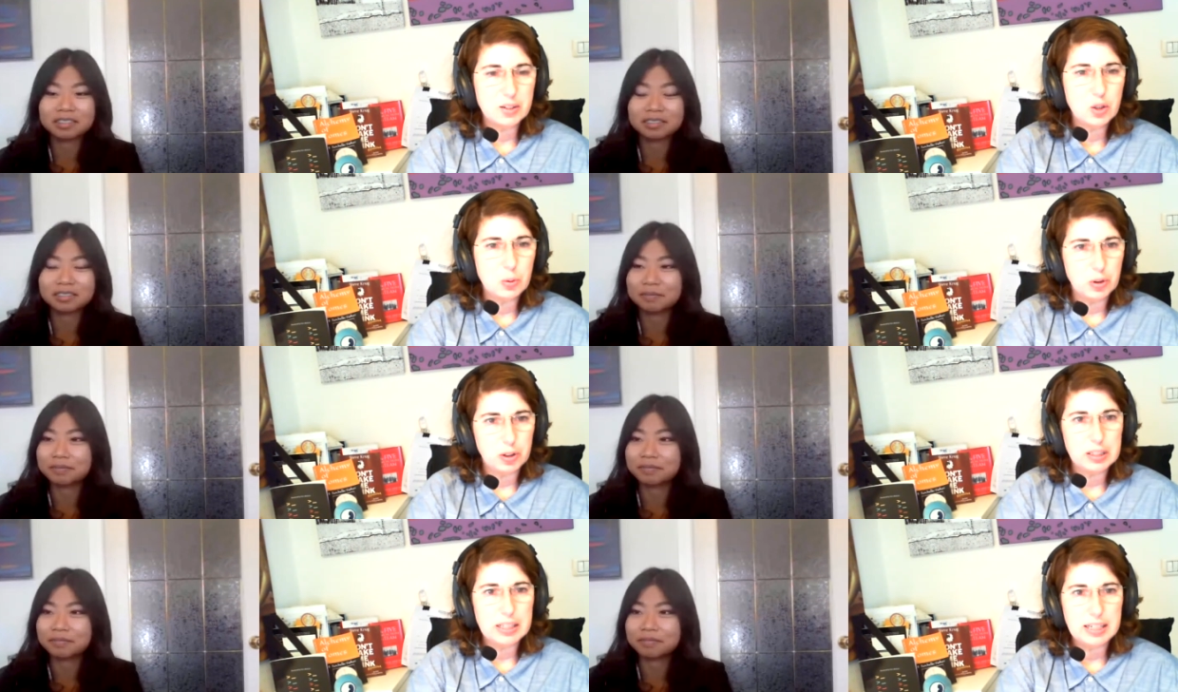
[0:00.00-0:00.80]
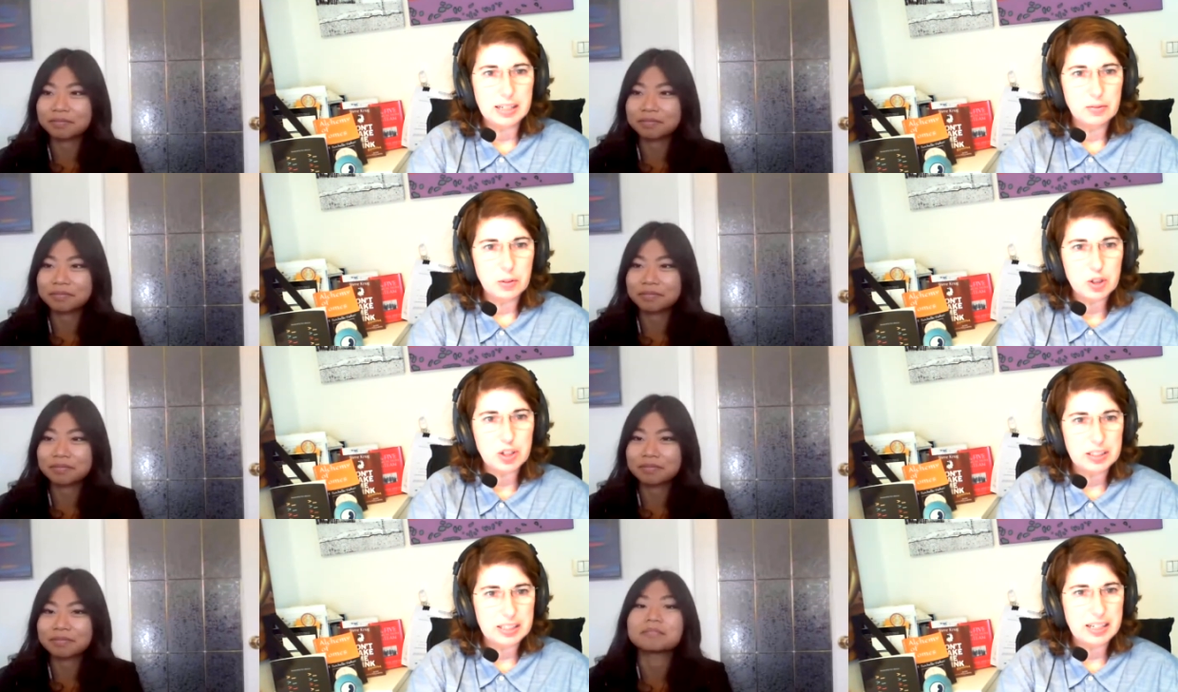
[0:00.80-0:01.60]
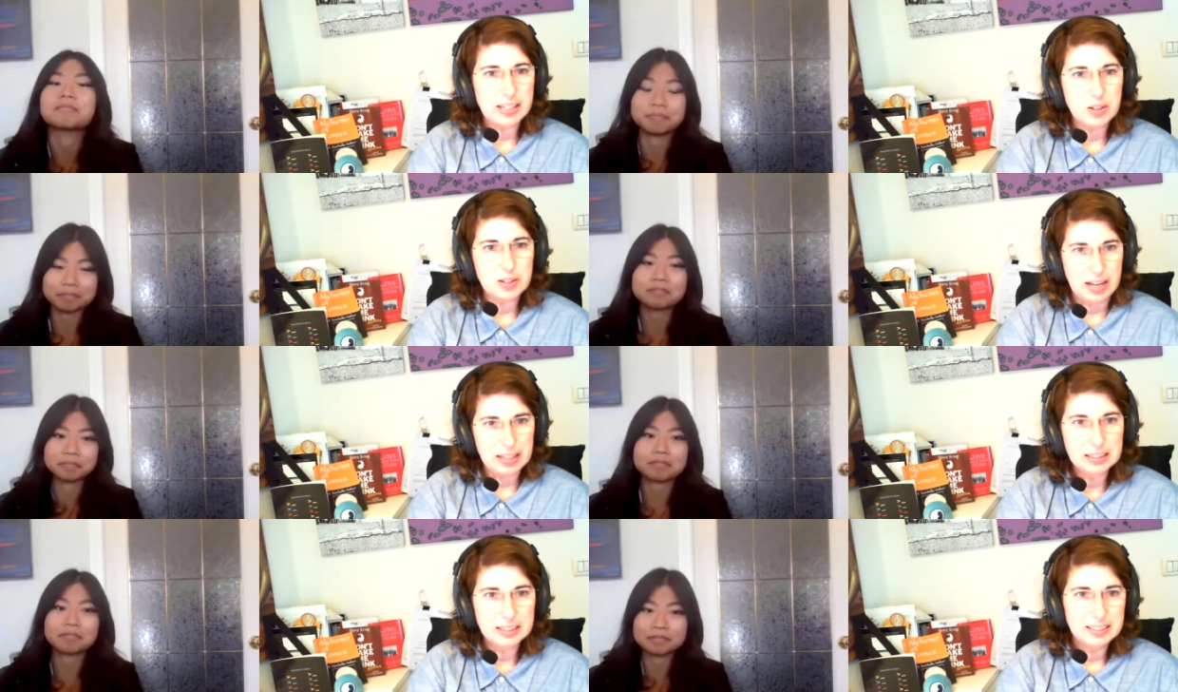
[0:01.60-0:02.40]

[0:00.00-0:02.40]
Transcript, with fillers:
Speaker 1: too early, unfortunately, to tell.